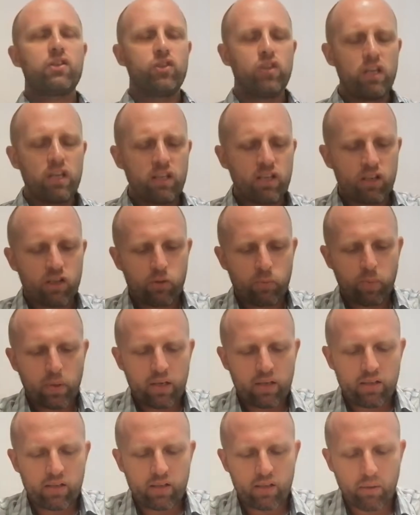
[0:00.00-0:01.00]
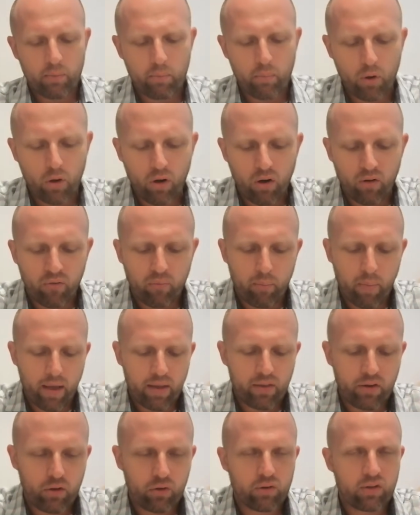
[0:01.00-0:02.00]
Jesus speaks in the book of
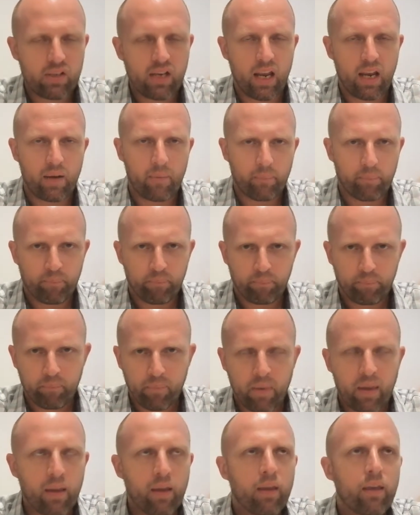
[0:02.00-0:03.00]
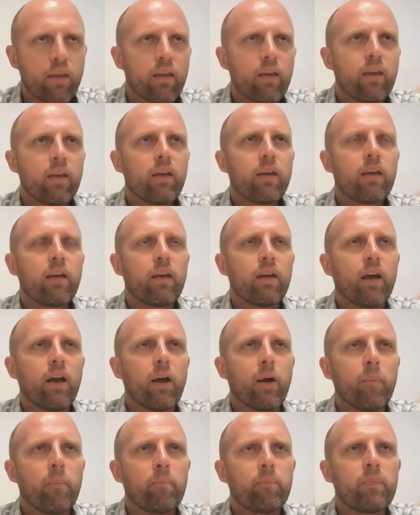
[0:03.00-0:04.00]
Matthew 10.
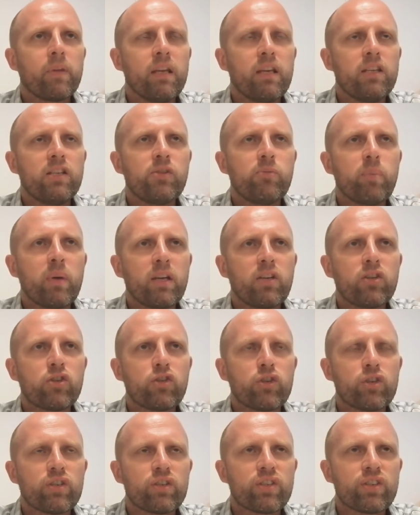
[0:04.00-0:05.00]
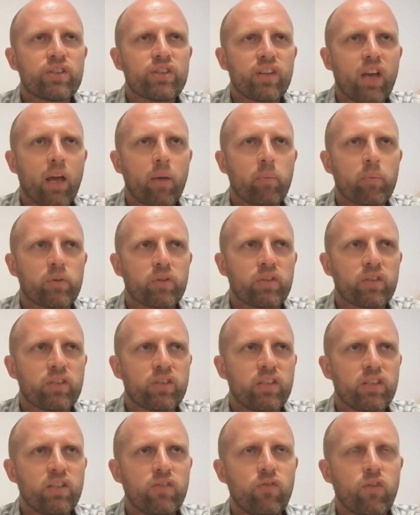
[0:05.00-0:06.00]
Um, he speaks to his disciples and
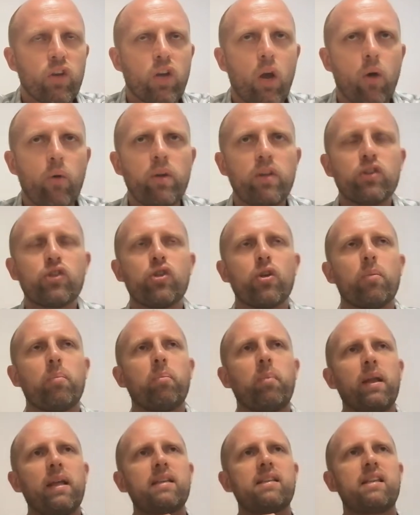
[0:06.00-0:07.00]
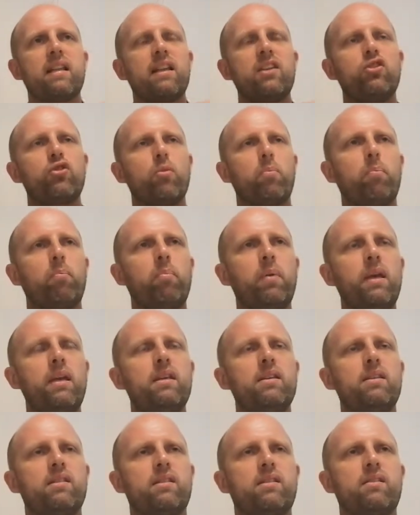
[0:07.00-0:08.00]
he says, If you go into a place, let your
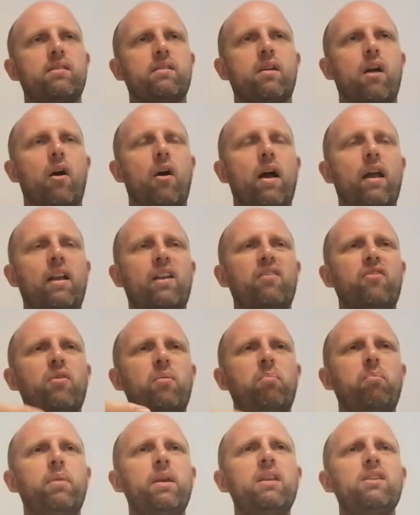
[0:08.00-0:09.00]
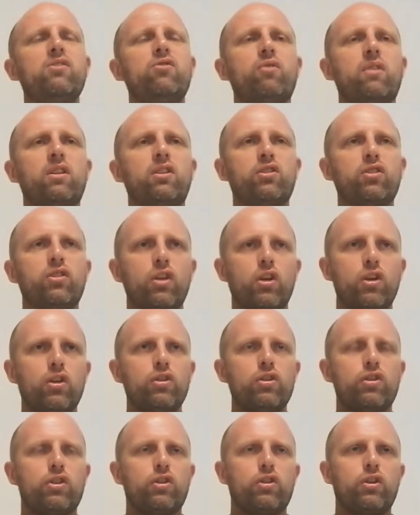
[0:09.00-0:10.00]
peace go. And if your peace
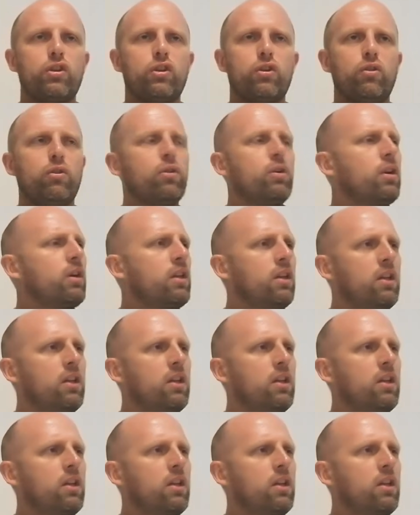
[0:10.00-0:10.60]
returns to you,